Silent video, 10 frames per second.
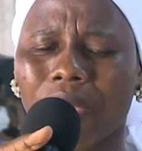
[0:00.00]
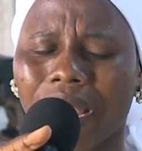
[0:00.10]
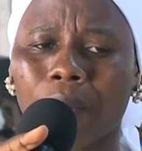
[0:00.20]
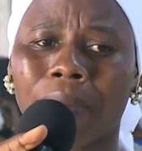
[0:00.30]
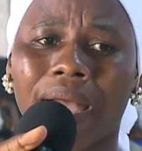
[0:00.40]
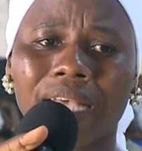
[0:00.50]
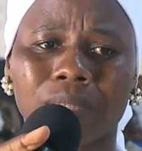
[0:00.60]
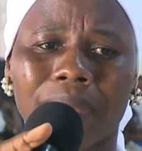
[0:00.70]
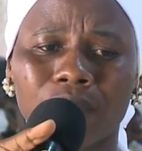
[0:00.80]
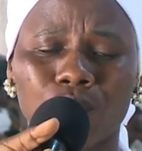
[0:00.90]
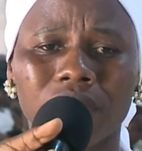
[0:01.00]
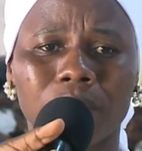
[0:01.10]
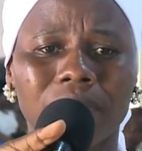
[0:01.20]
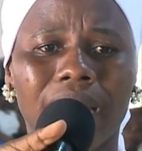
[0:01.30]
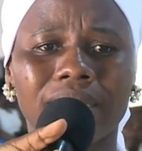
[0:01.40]
up my husband. I told
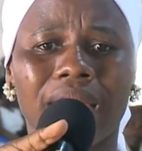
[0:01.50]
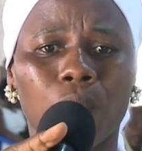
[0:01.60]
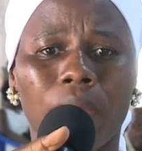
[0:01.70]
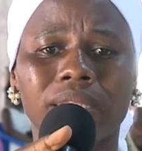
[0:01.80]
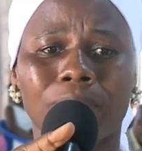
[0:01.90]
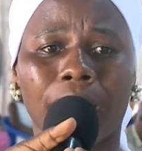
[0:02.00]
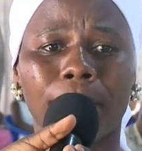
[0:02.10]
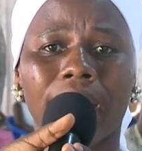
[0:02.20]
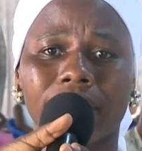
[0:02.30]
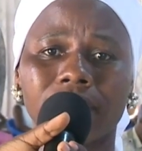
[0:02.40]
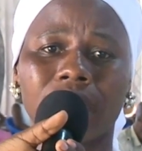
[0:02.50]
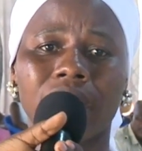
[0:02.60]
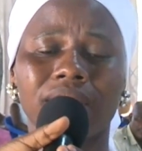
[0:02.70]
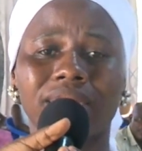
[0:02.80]
him that I wet my bed. He said